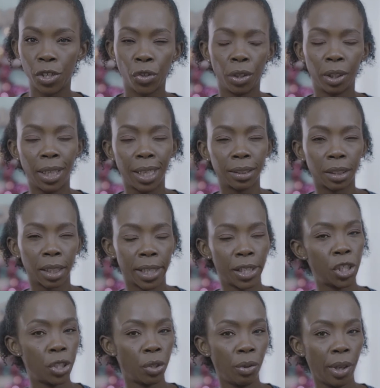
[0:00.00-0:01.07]
or things that I
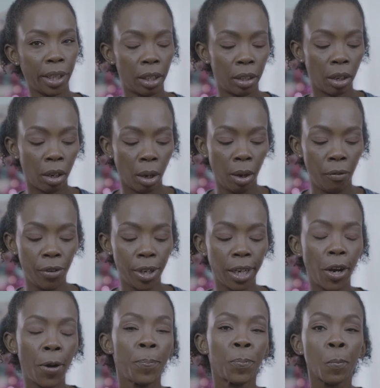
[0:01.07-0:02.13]
show like in a haul
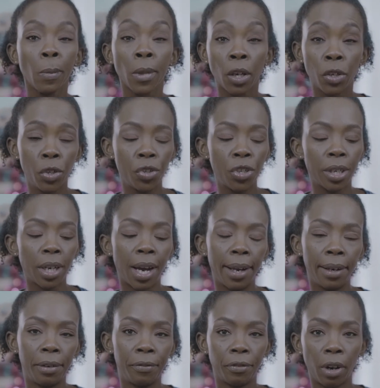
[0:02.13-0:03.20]
video, usually
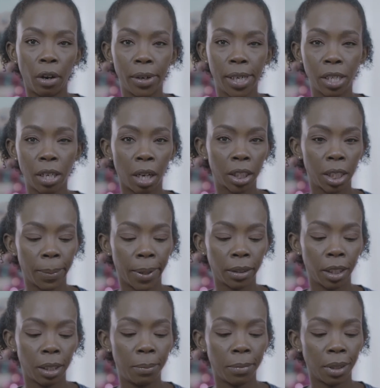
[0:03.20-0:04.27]
I've already talked about
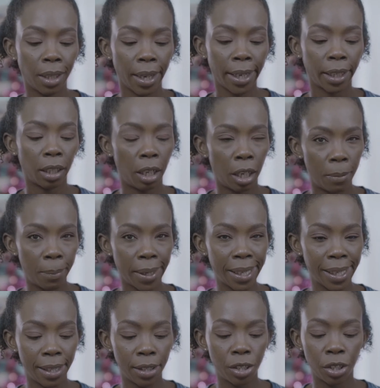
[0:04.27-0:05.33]
them like on my
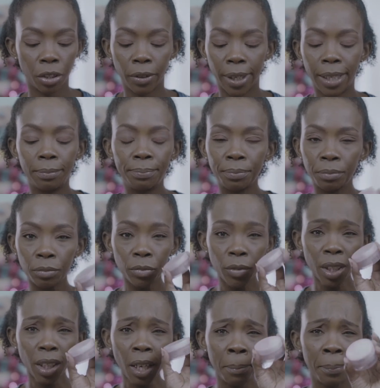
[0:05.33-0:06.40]
Instagram.
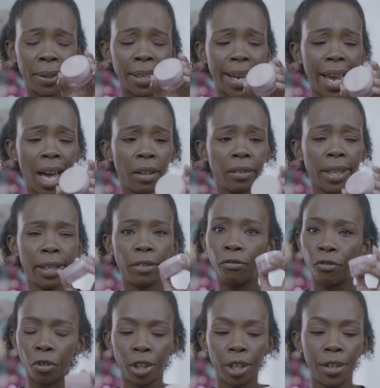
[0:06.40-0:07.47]
But I have like
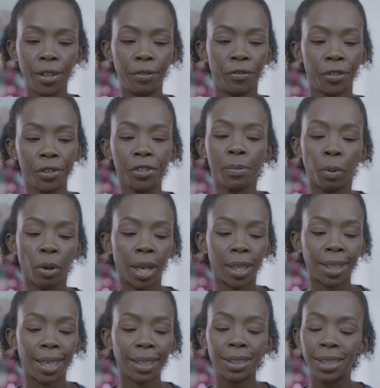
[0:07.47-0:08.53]
4 other Versed
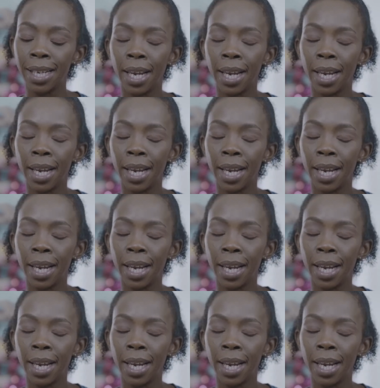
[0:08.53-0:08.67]
products,